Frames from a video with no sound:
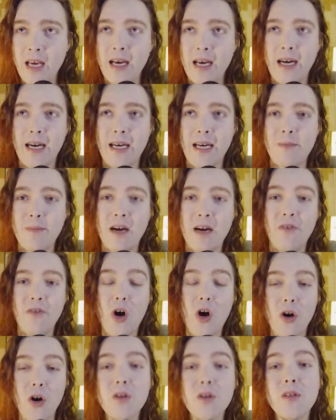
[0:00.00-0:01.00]
I've
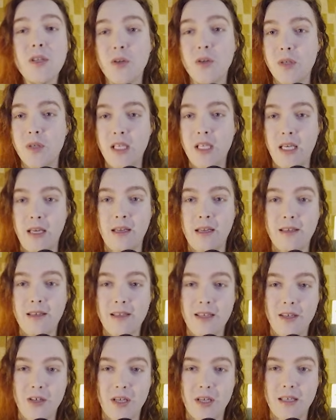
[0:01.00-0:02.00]
also seen it
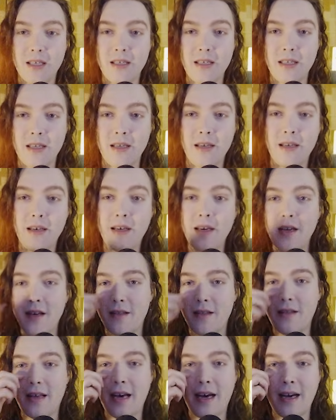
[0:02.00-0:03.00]
suggested
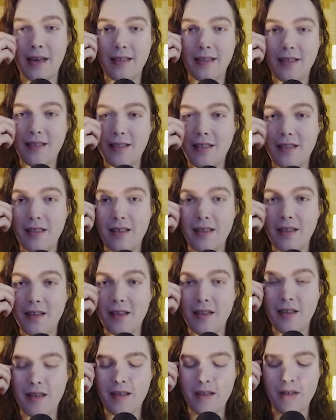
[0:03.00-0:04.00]
that
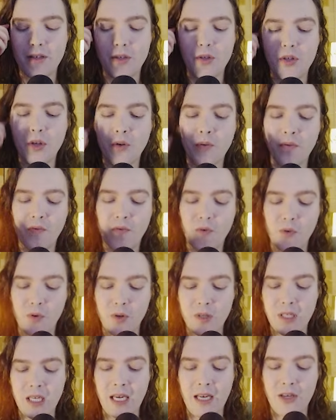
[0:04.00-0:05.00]
Zone
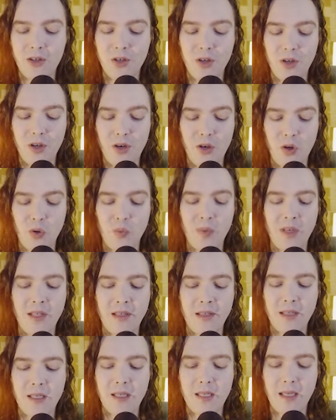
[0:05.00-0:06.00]
4's ancient
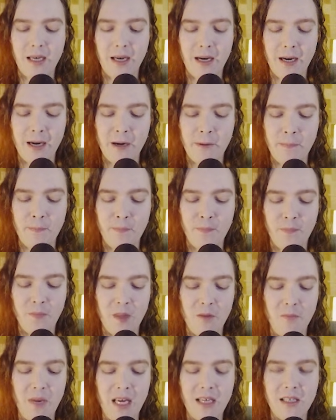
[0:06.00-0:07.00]
humans
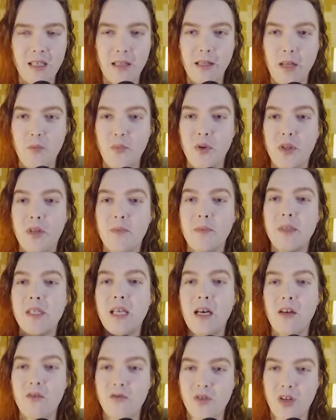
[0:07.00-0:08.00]
basically put
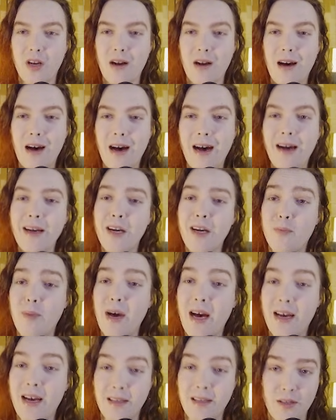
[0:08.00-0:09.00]
themselves on a higher
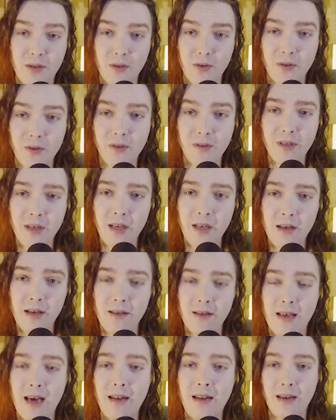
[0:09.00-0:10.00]
pedestal
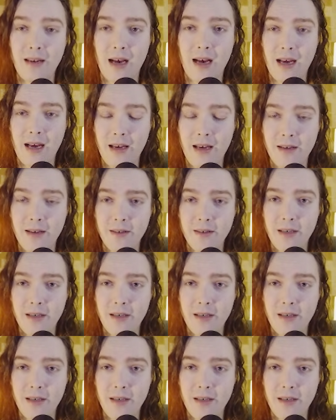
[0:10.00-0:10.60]
than Gaia,